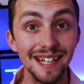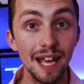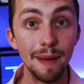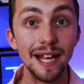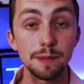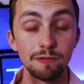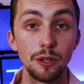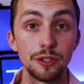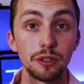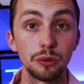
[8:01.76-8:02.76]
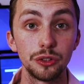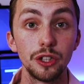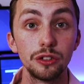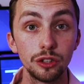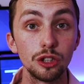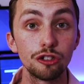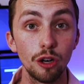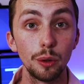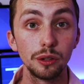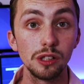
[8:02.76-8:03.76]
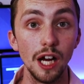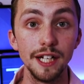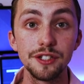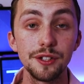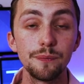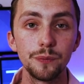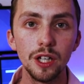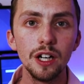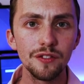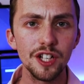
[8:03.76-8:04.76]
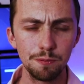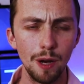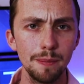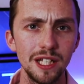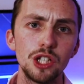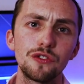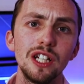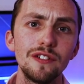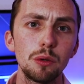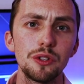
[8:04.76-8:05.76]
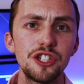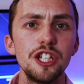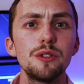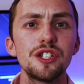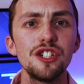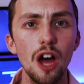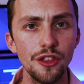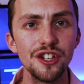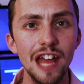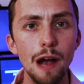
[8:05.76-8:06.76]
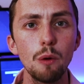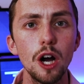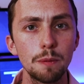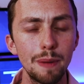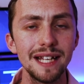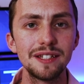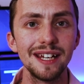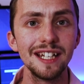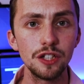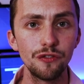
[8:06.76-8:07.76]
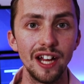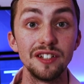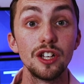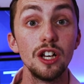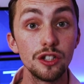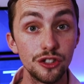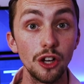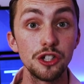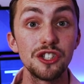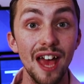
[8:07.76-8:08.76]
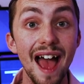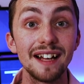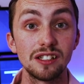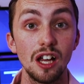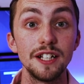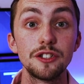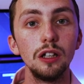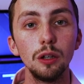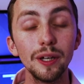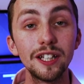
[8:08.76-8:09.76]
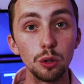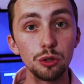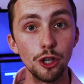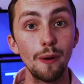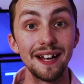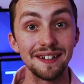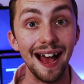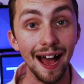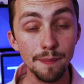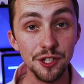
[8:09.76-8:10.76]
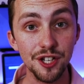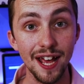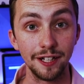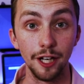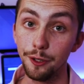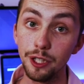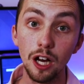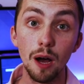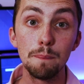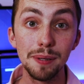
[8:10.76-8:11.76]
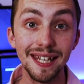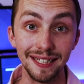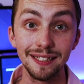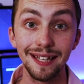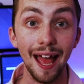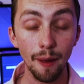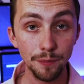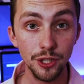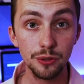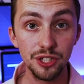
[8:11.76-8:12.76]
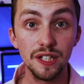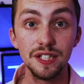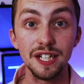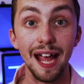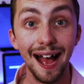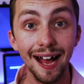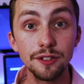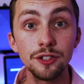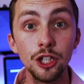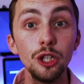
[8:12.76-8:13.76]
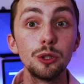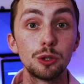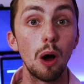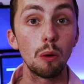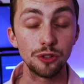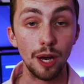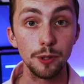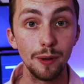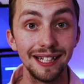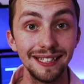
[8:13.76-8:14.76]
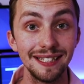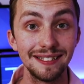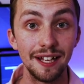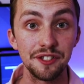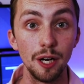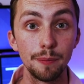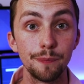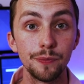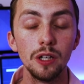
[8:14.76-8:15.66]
DMX protocols to control your lights. This might be useful if you wanted to use another network-based interface, such as Xlite. We can also add Amazon Echo, Blynk, MQTT, and Hue to our WLED setup.